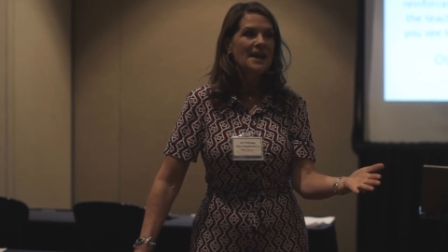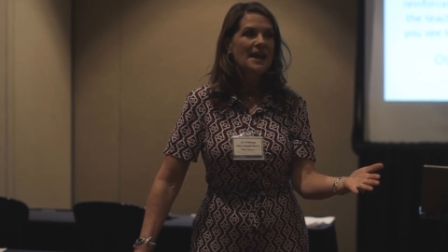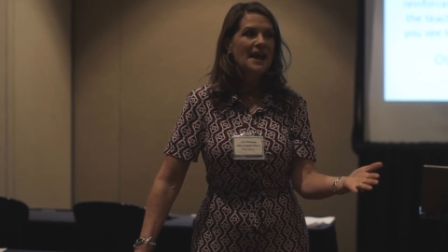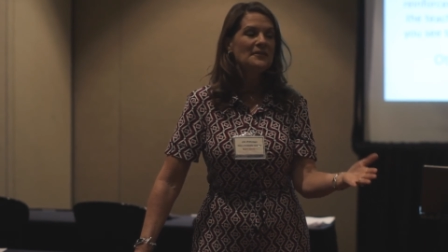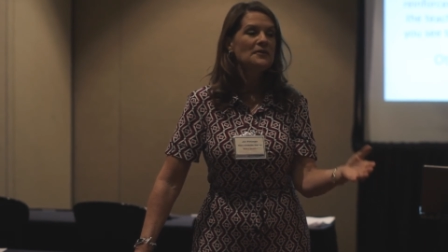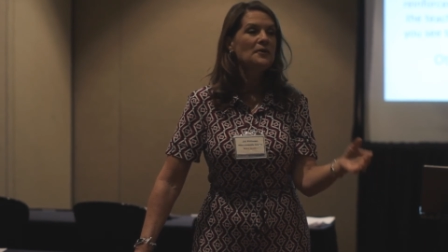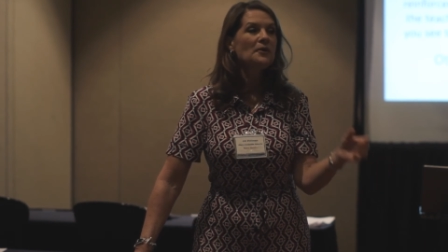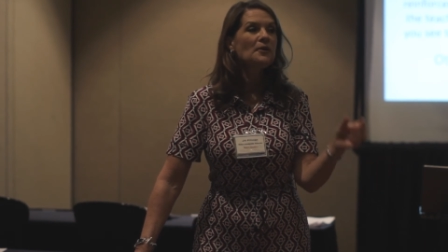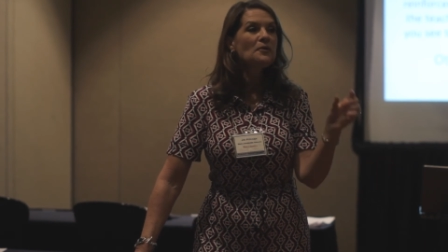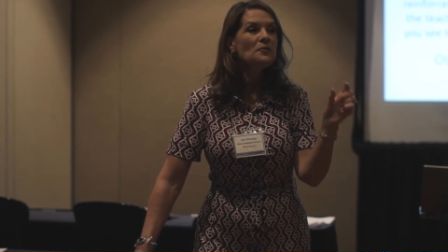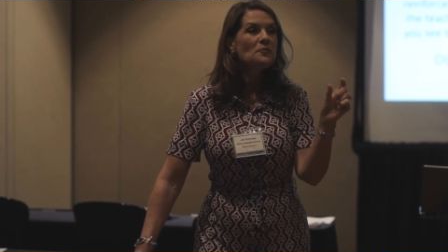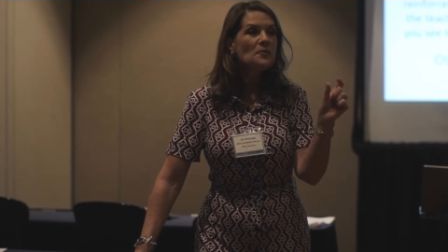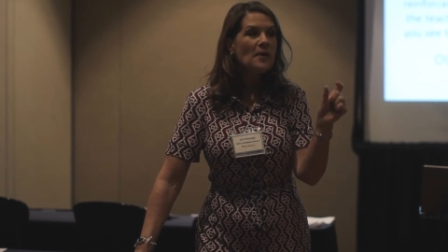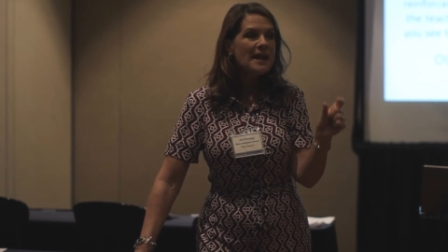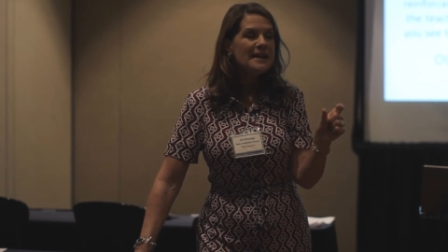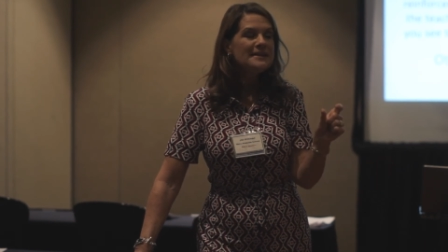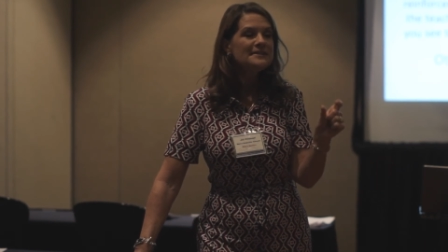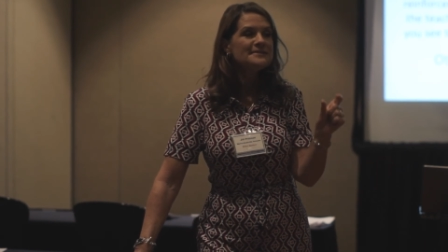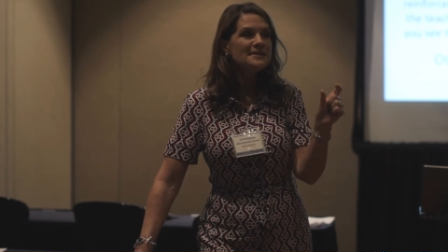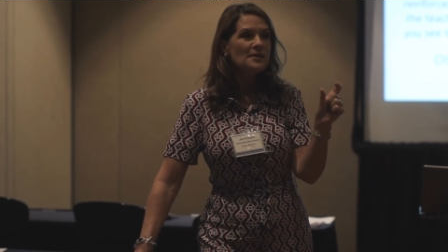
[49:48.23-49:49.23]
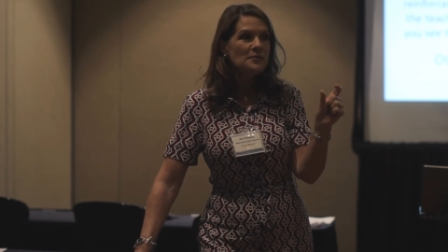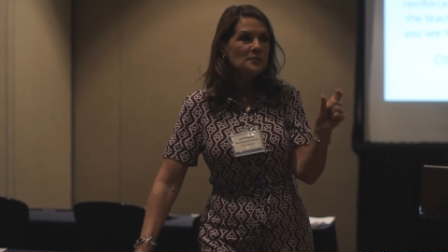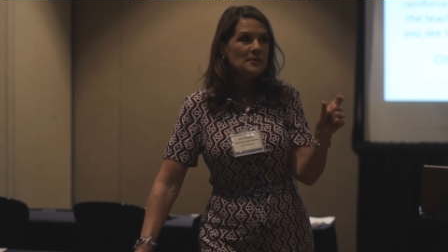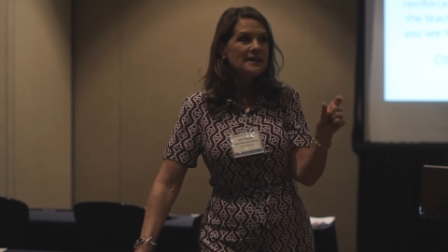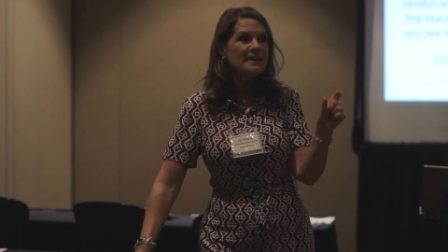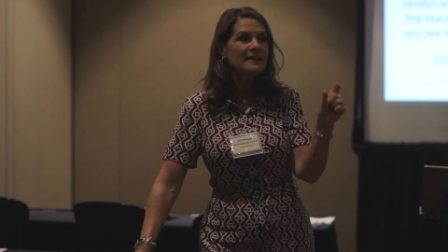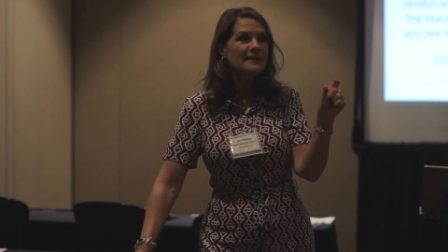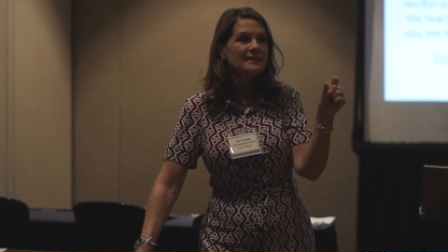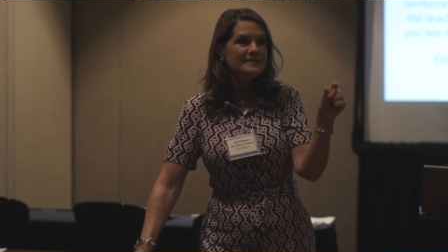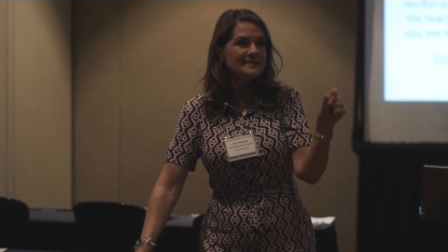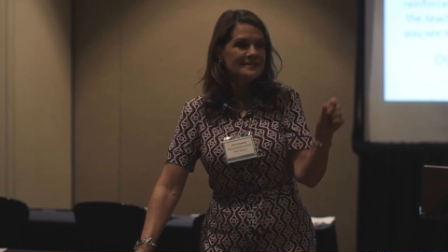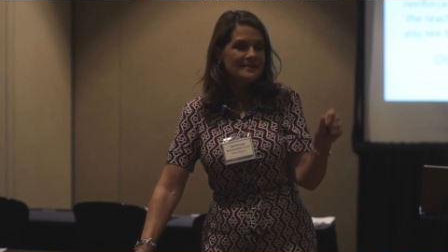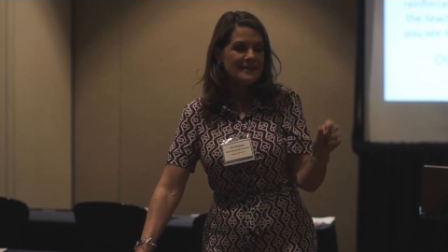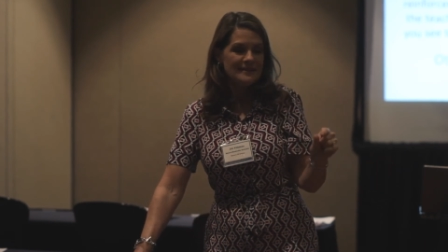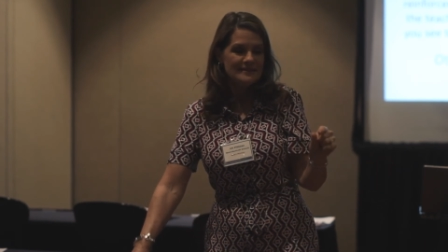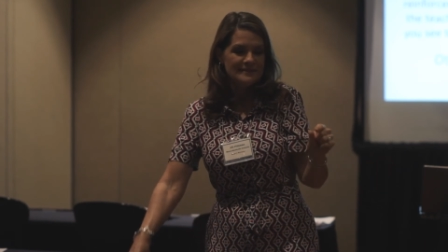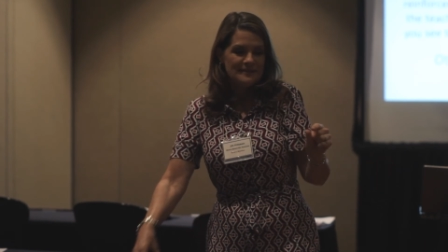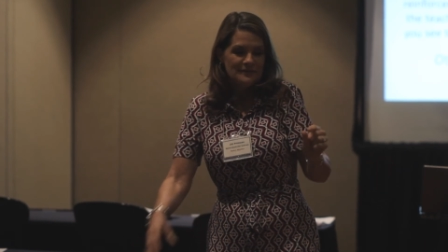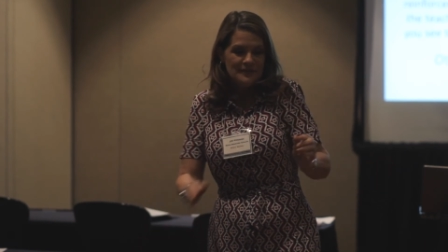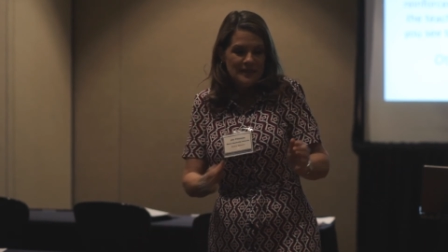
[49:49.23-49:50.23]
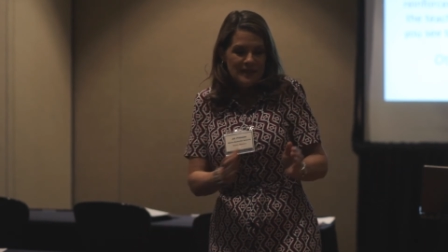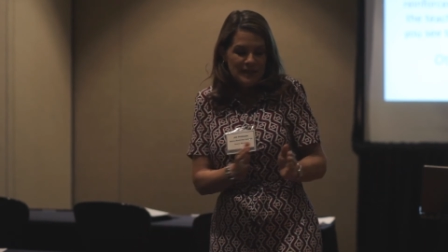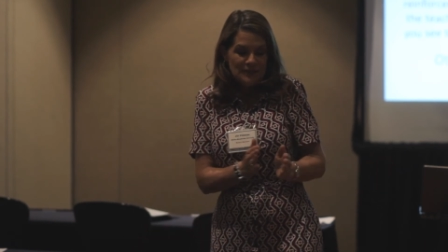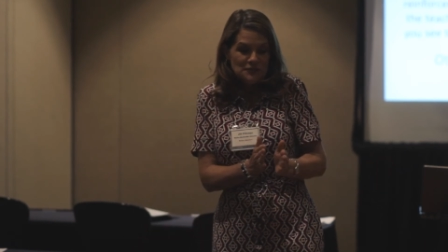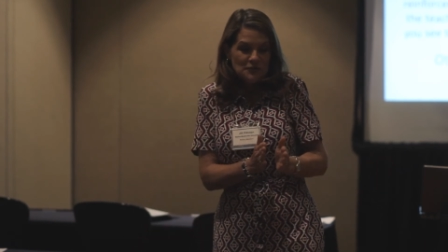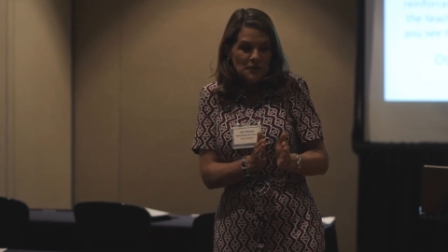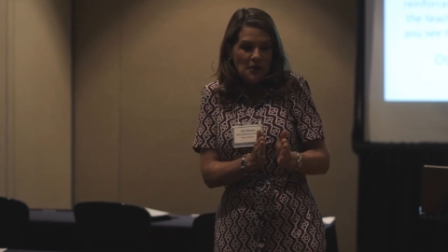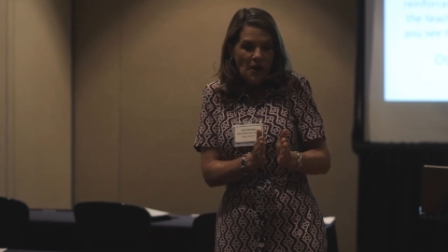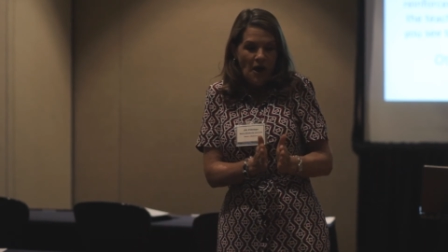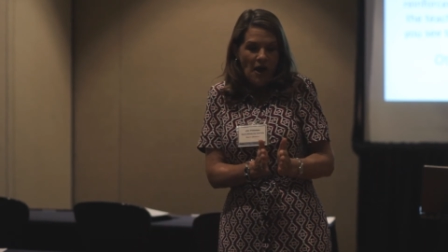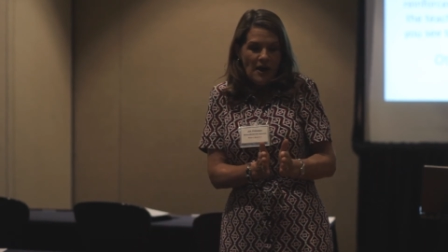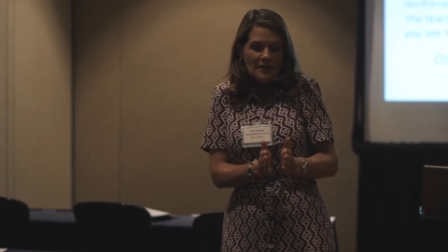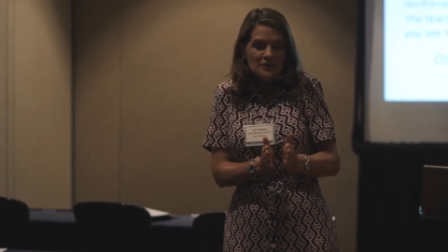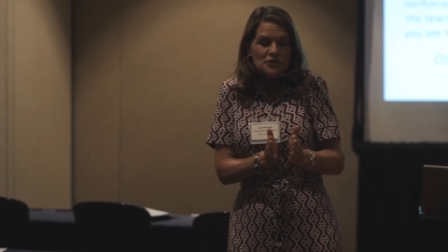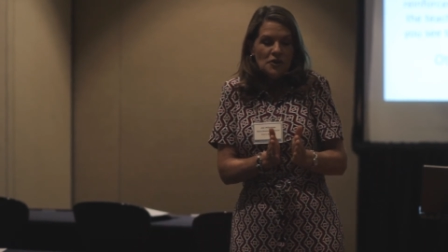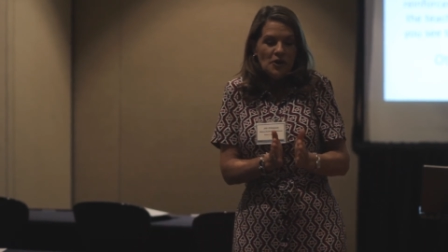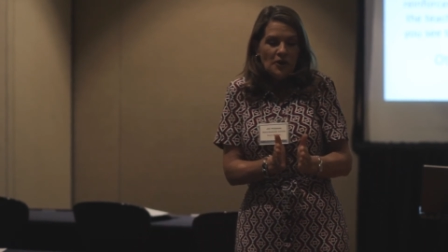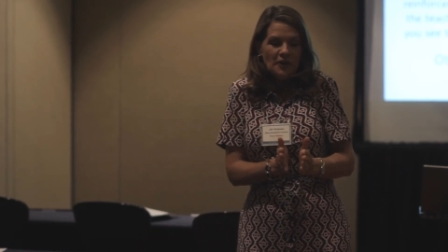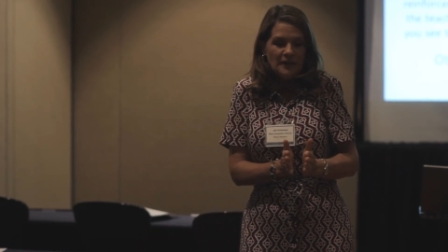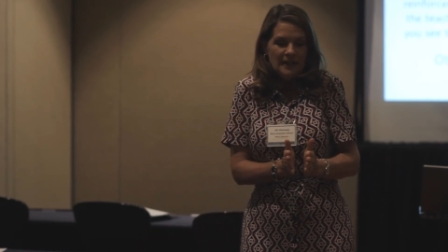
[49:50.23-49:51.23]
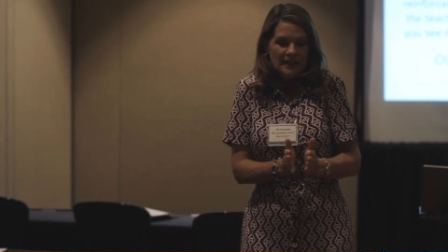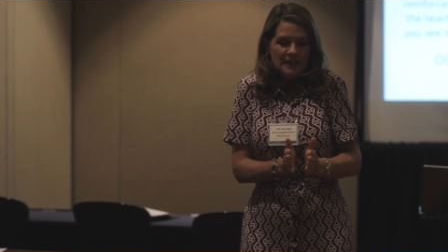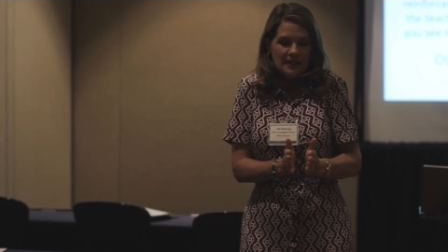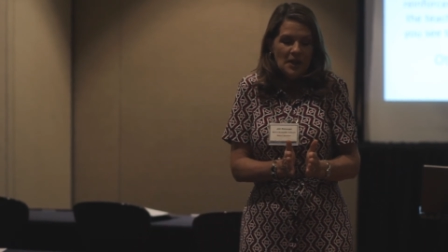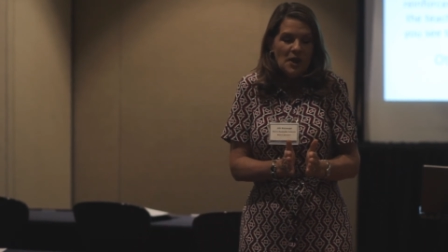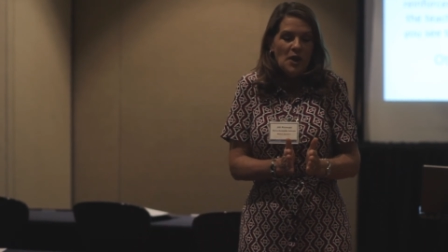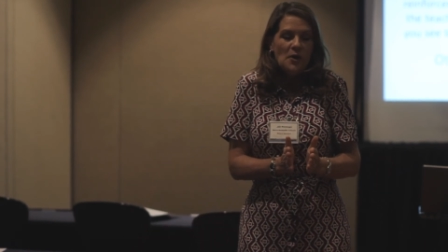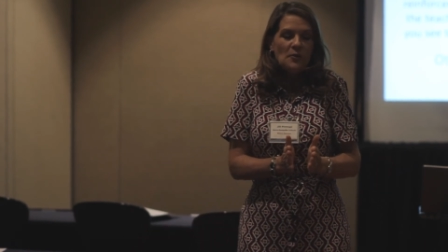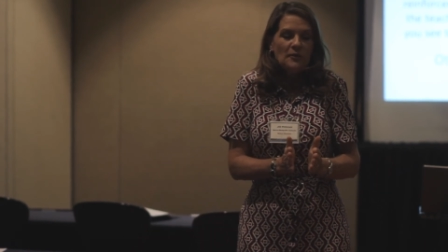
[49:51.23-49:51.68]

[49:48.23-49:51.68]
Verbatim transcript: And there are ways that we can assess if kids are on target